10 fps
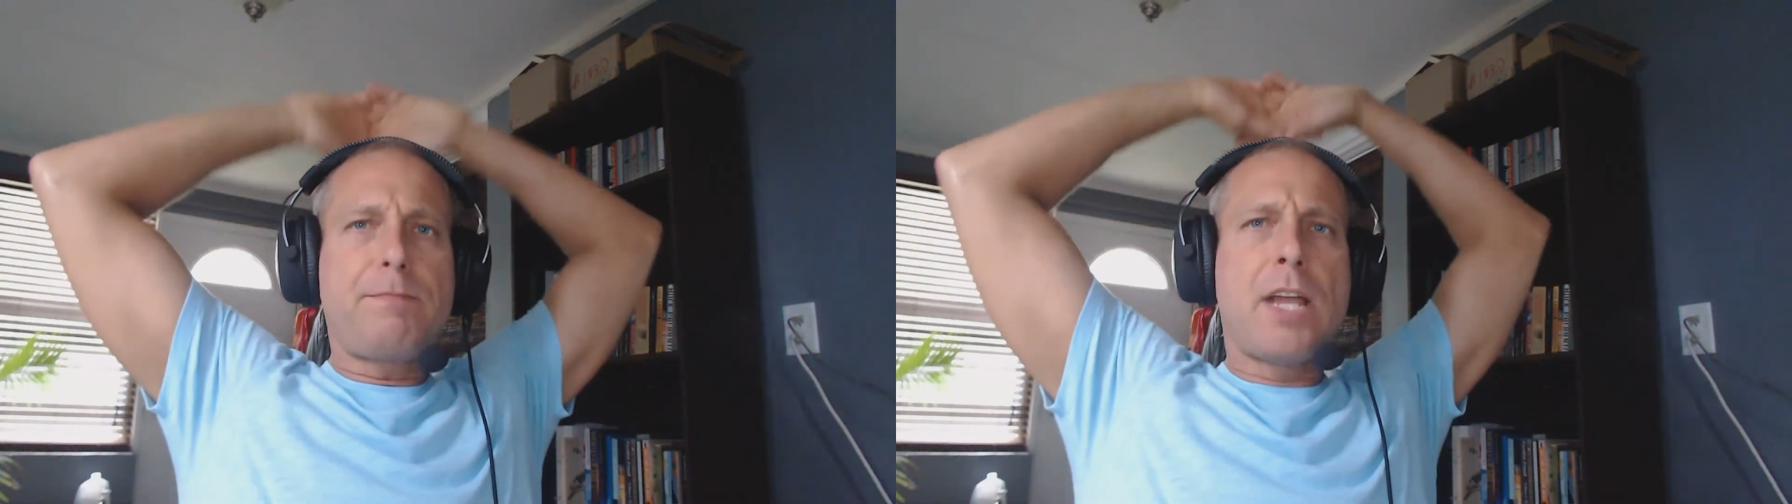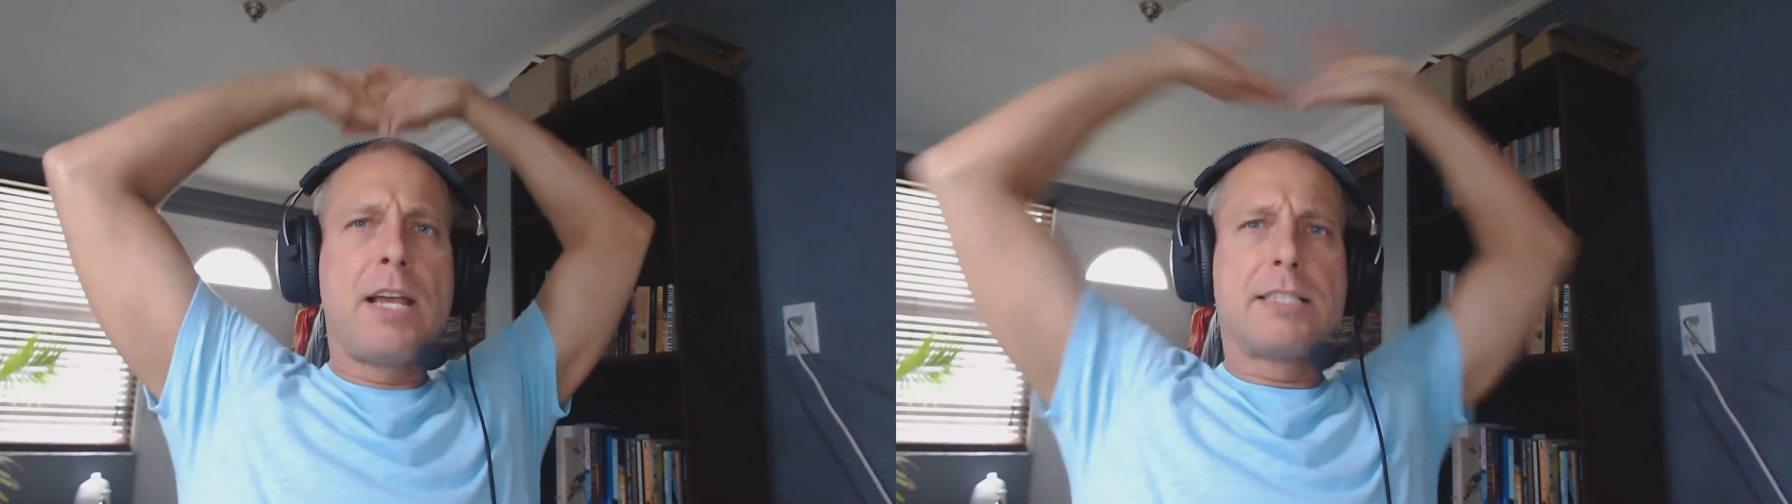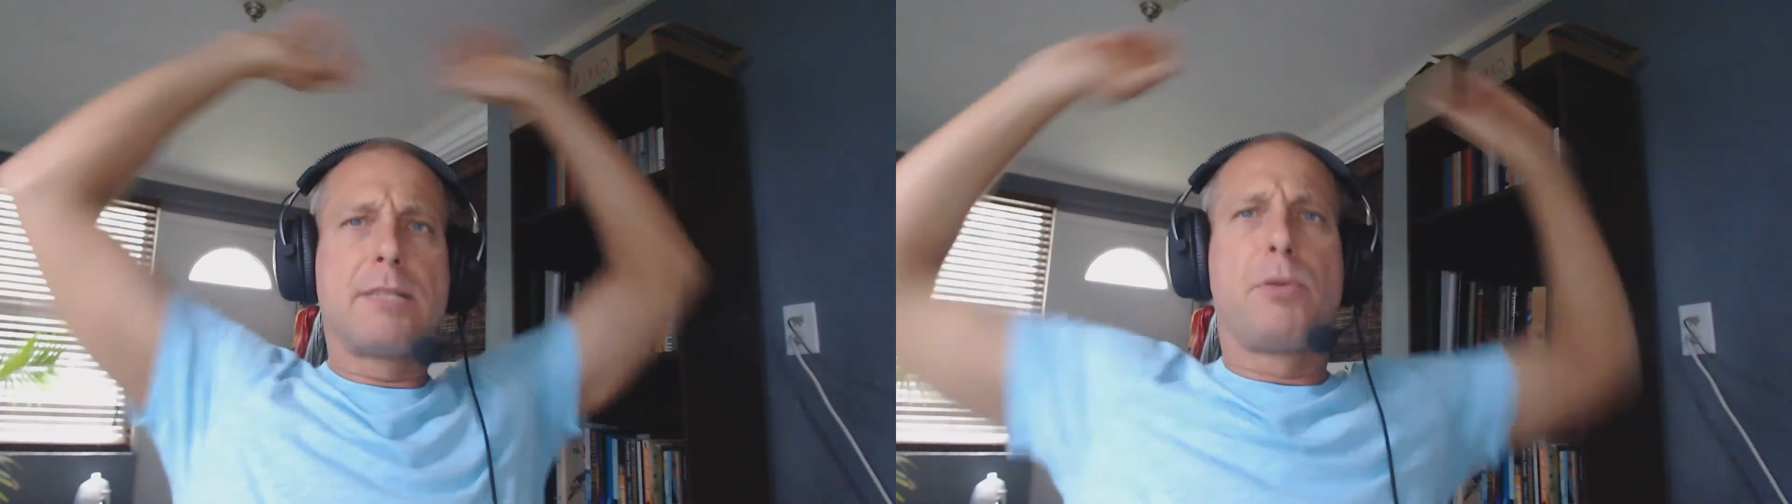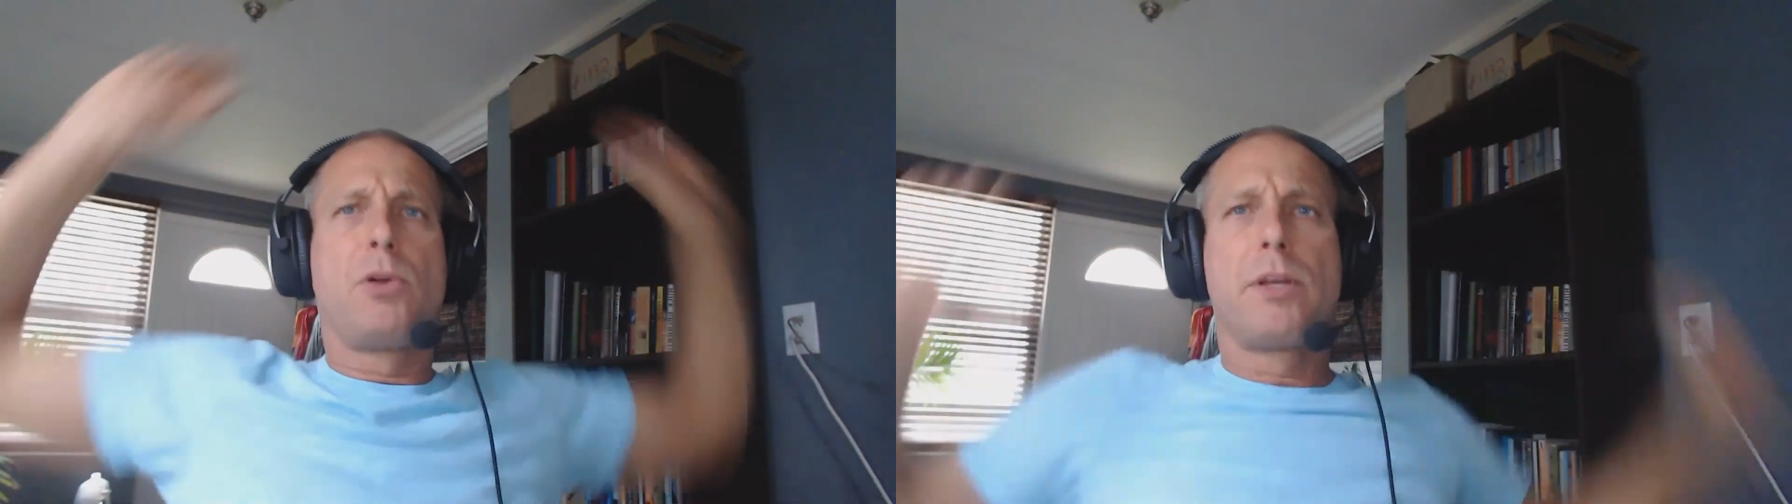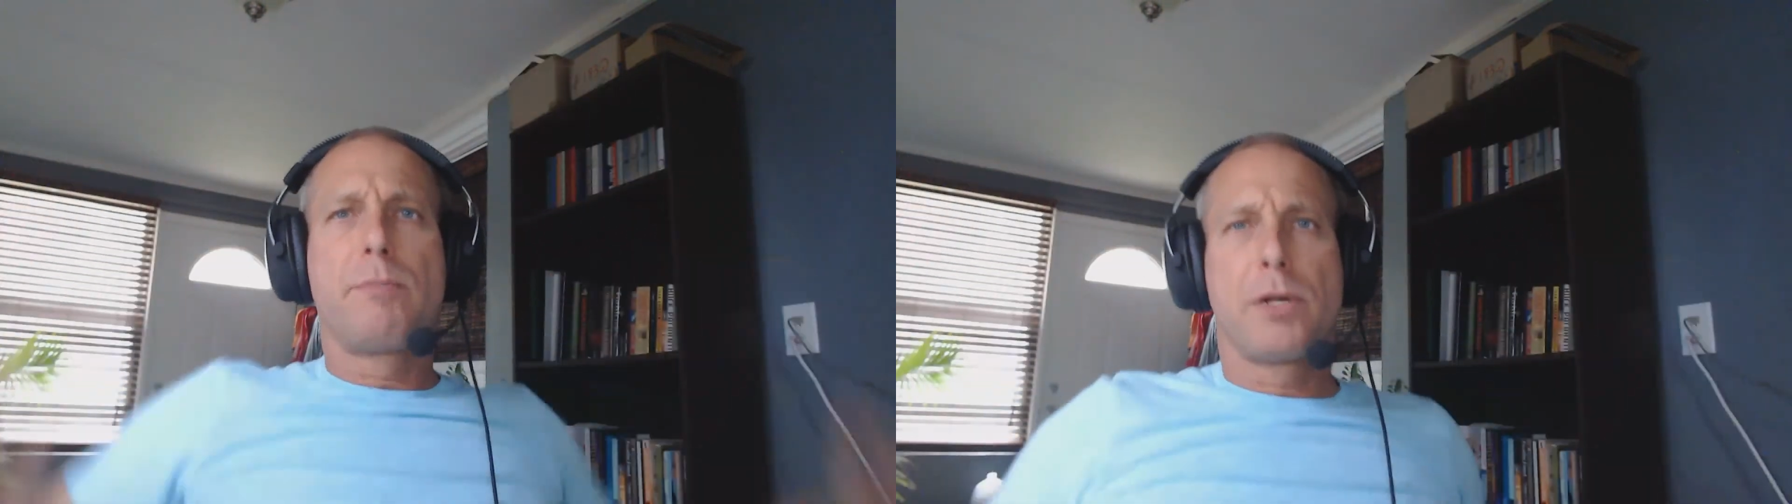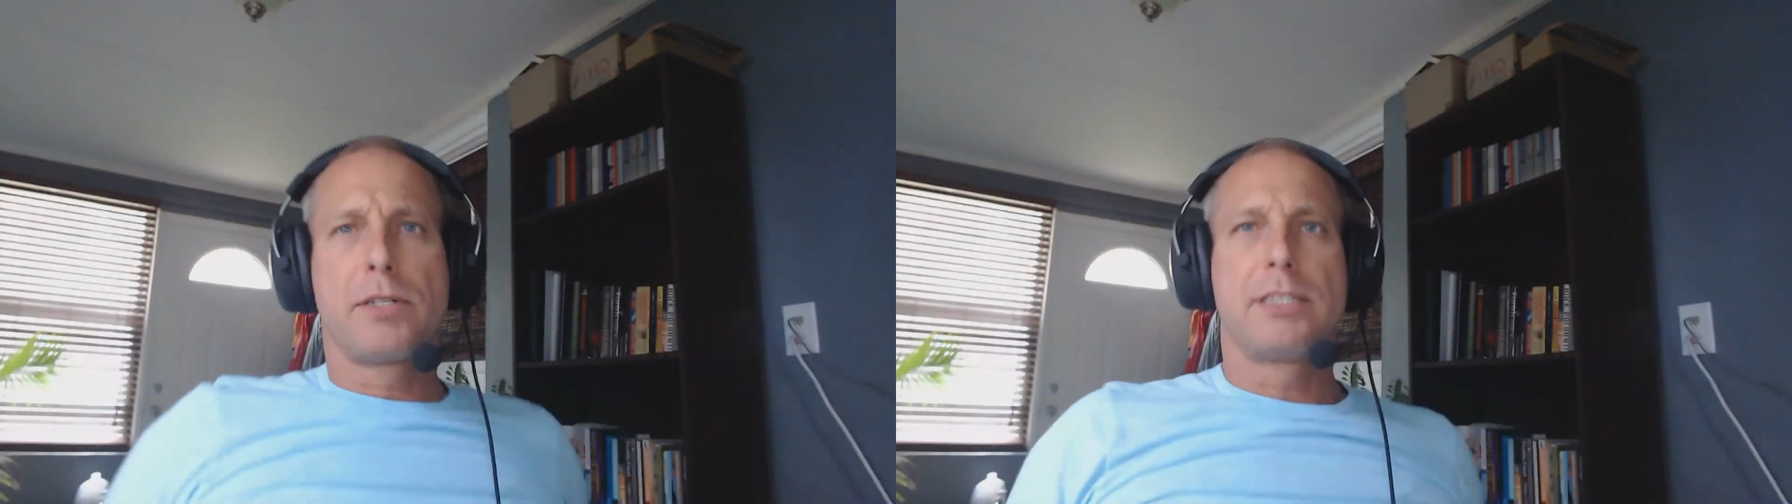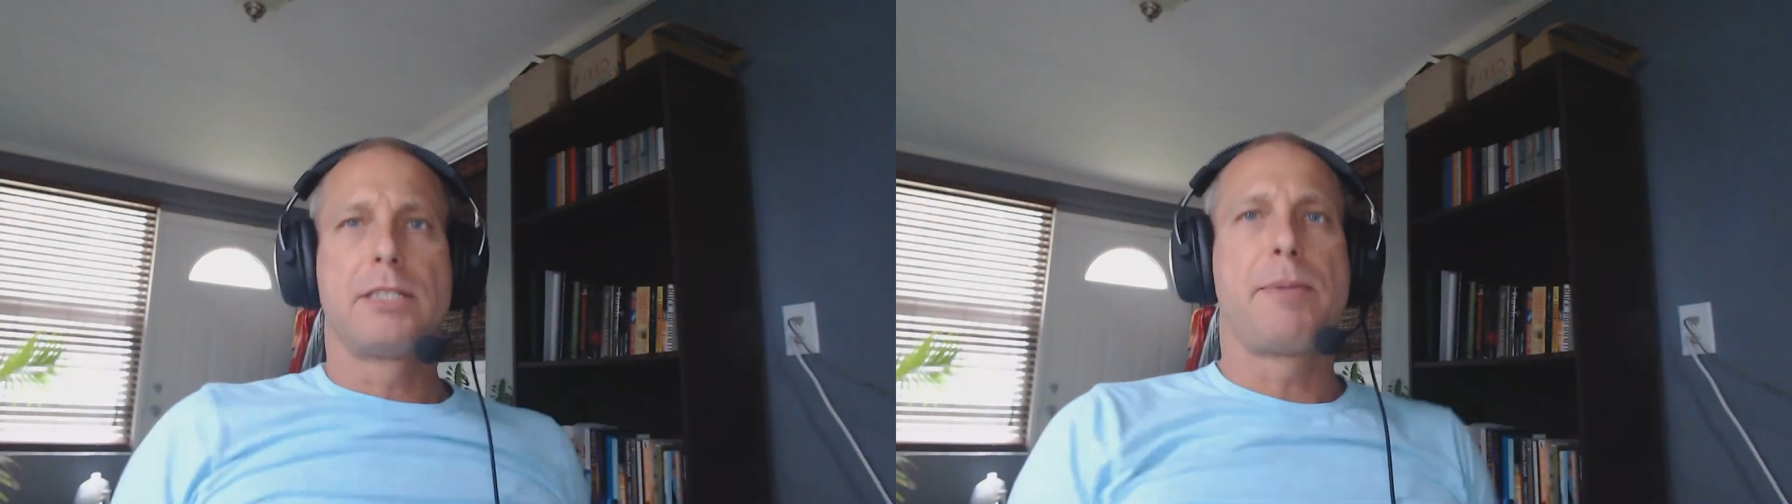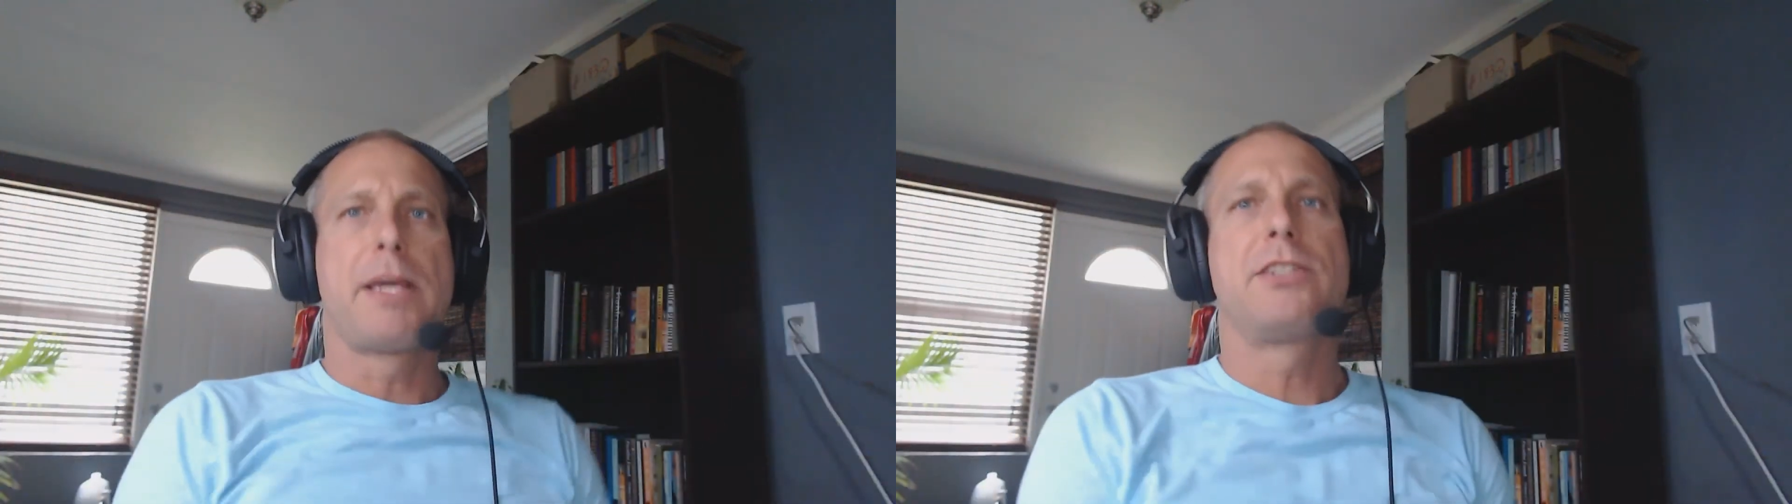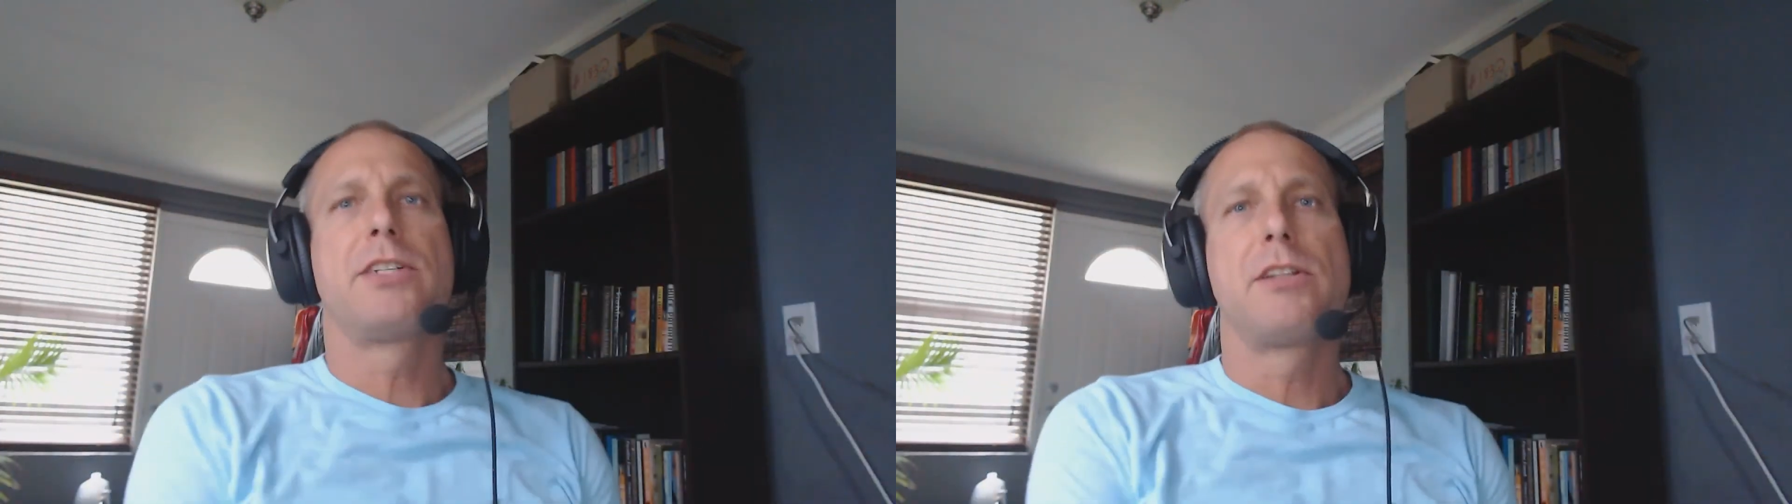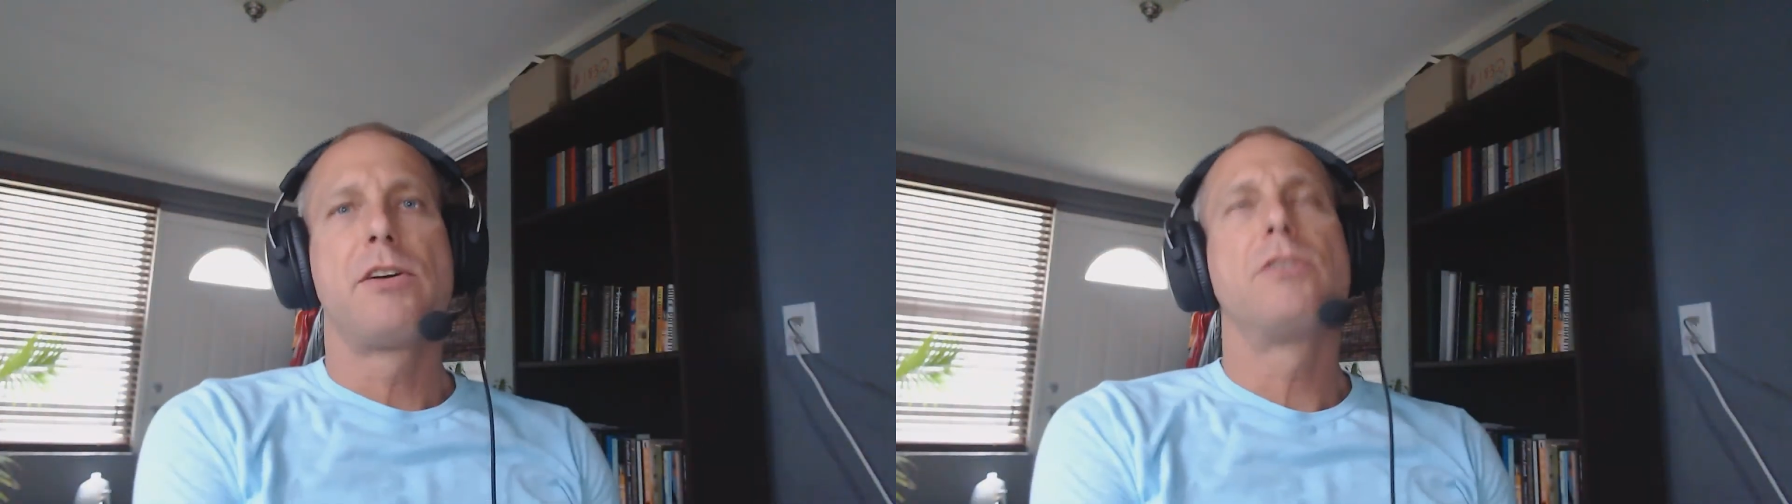is the Bullion
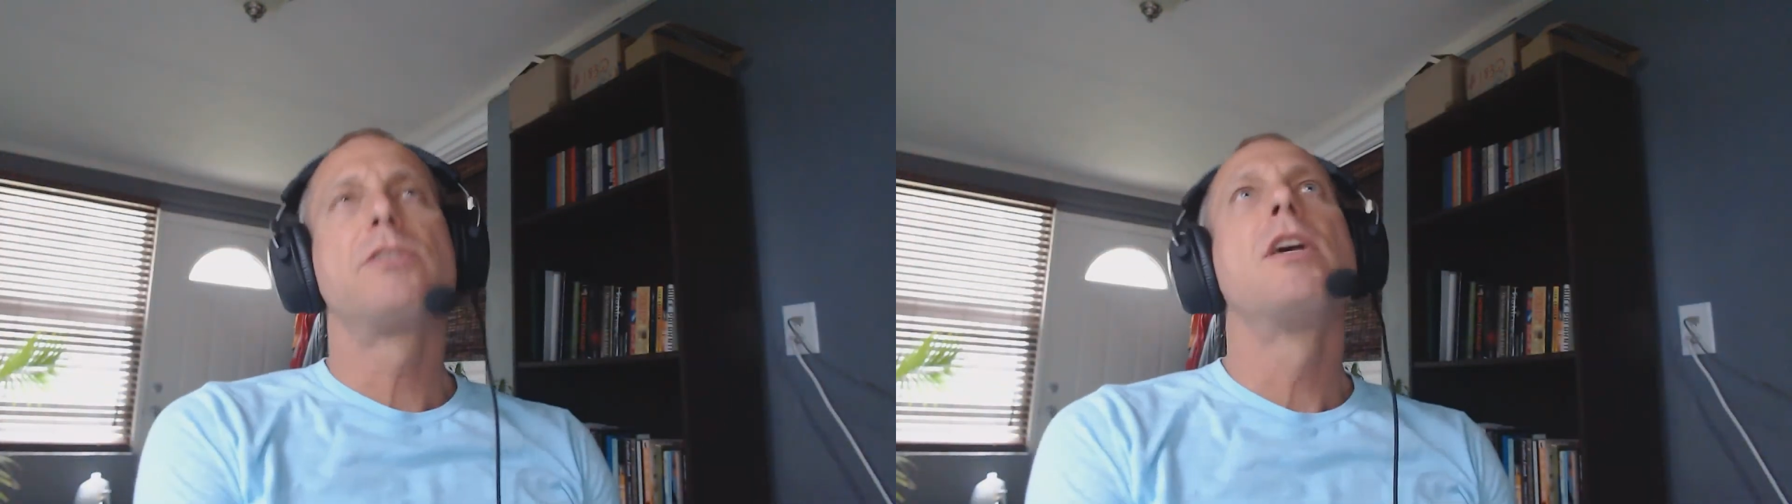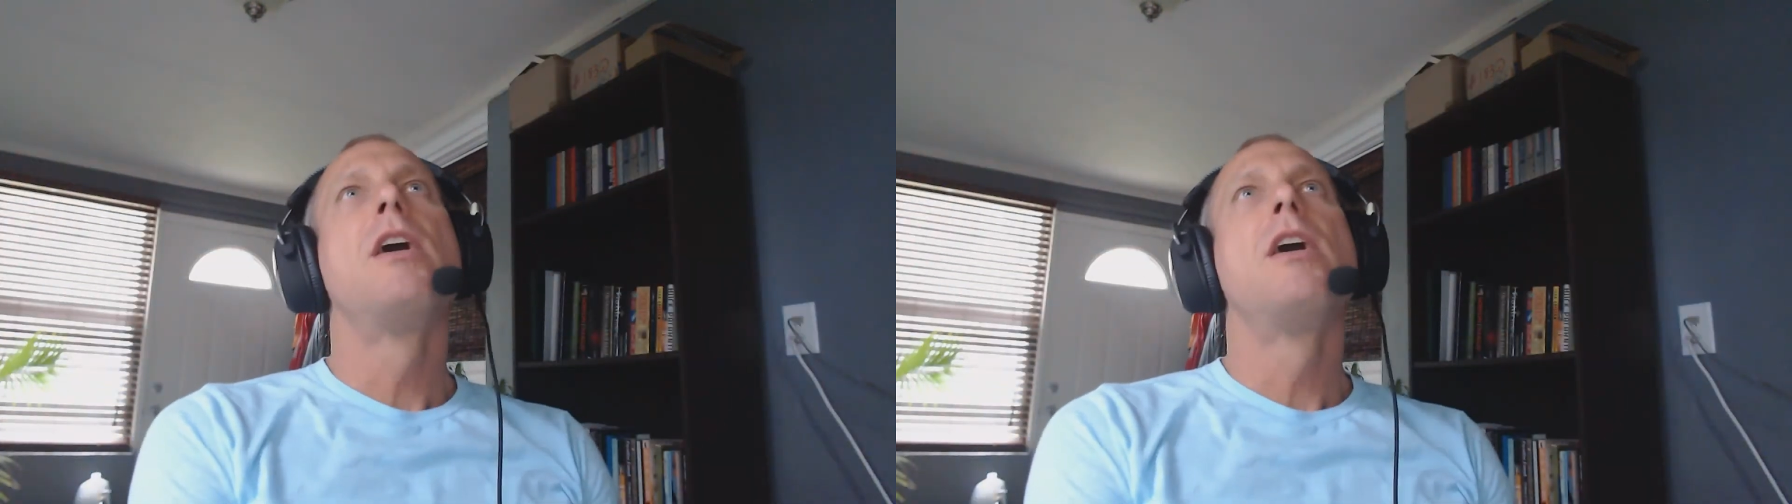participation nodes.